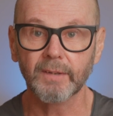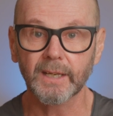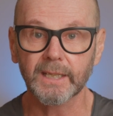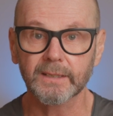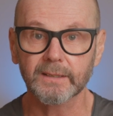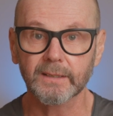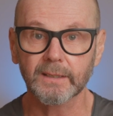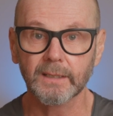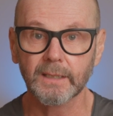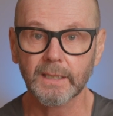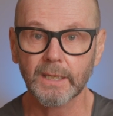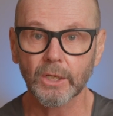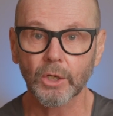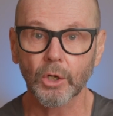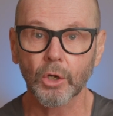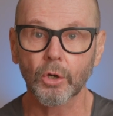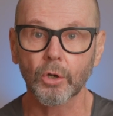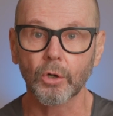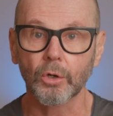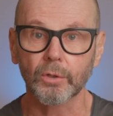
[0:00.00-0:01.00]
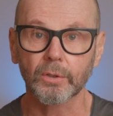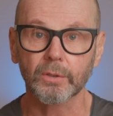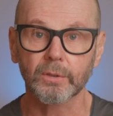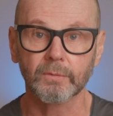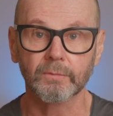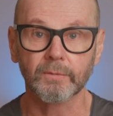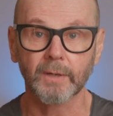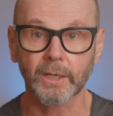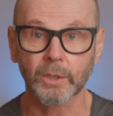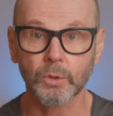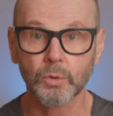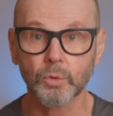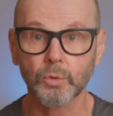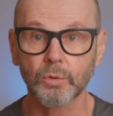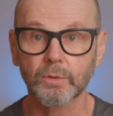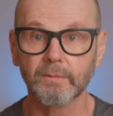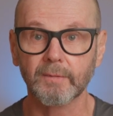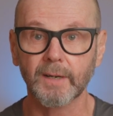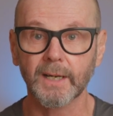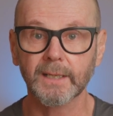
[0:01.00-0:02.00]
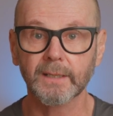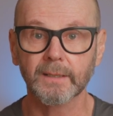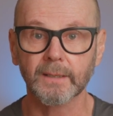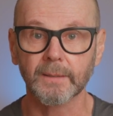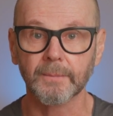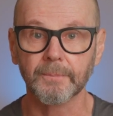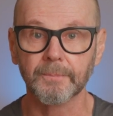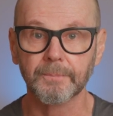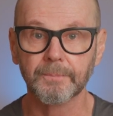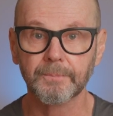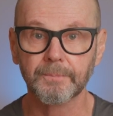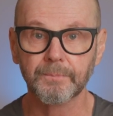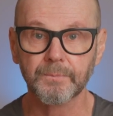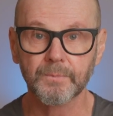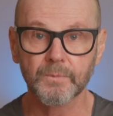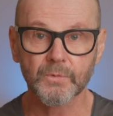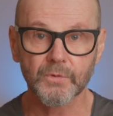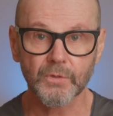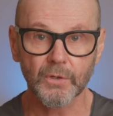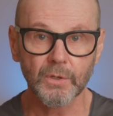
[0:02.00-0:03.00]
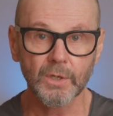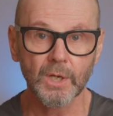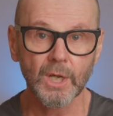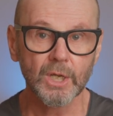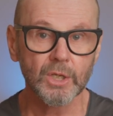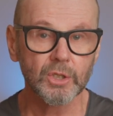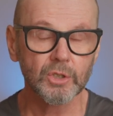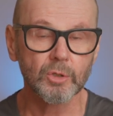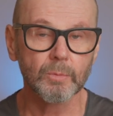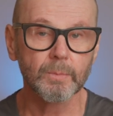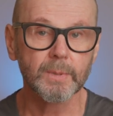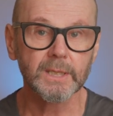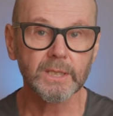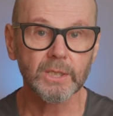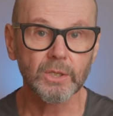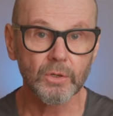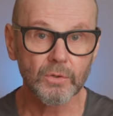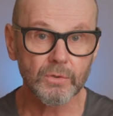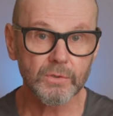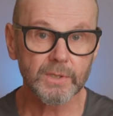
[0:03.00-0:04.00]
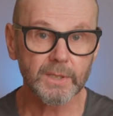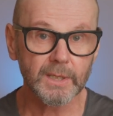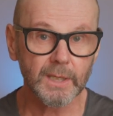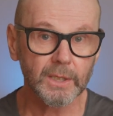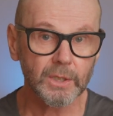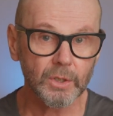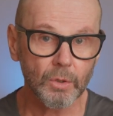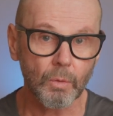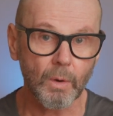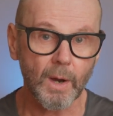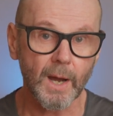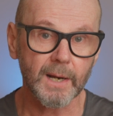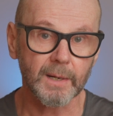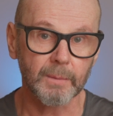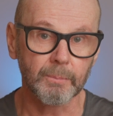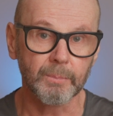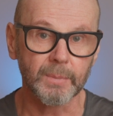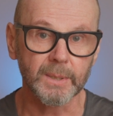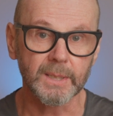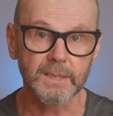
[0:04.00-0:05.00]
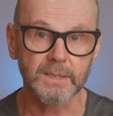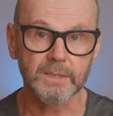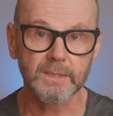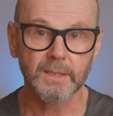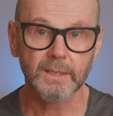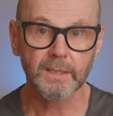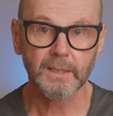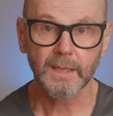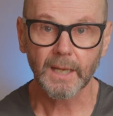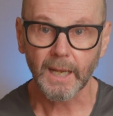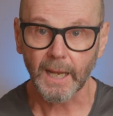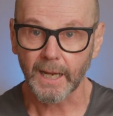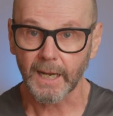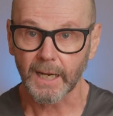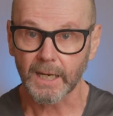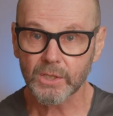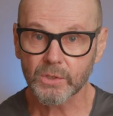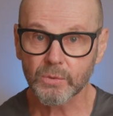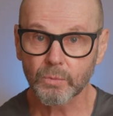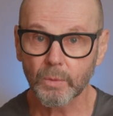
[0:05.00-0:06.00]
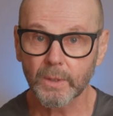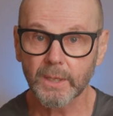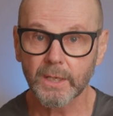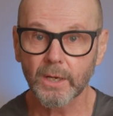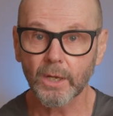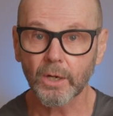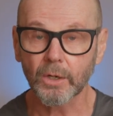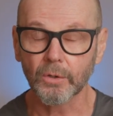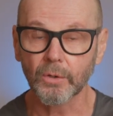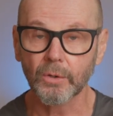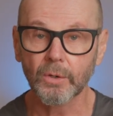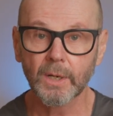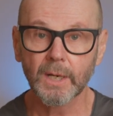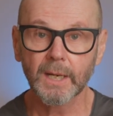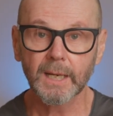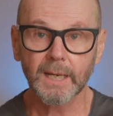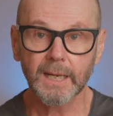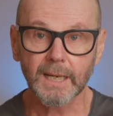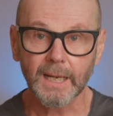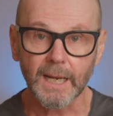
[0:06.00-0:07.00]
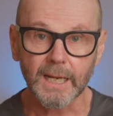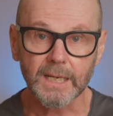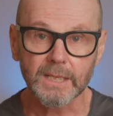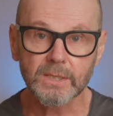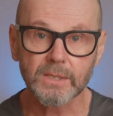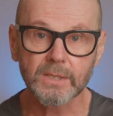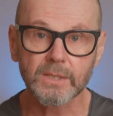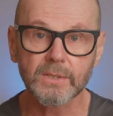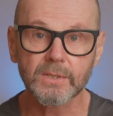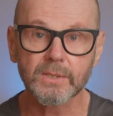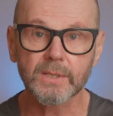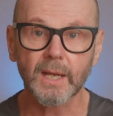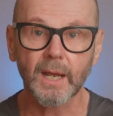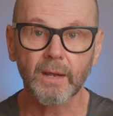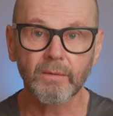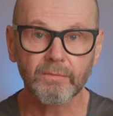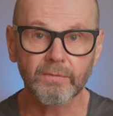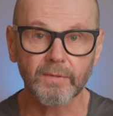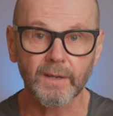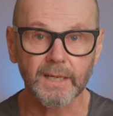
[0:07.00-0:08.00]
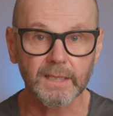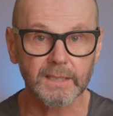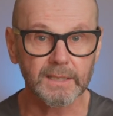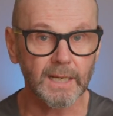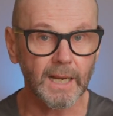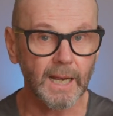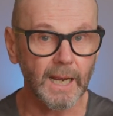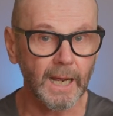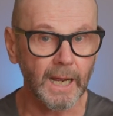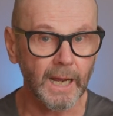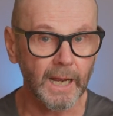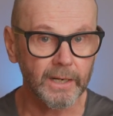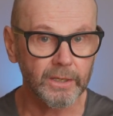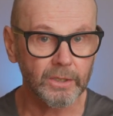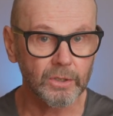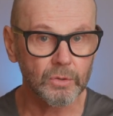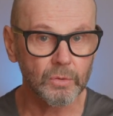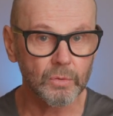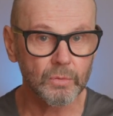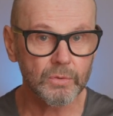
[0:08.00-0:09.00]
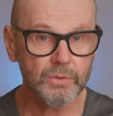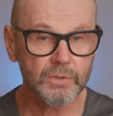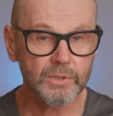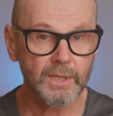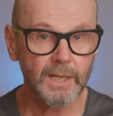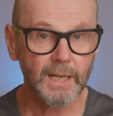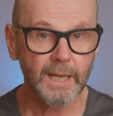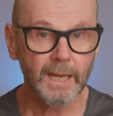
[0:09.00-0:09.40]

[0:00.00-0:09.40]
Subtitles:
Wetter konnten wir gut wandern. So you'll be using it quite a bit. And as we know, cases affect articles,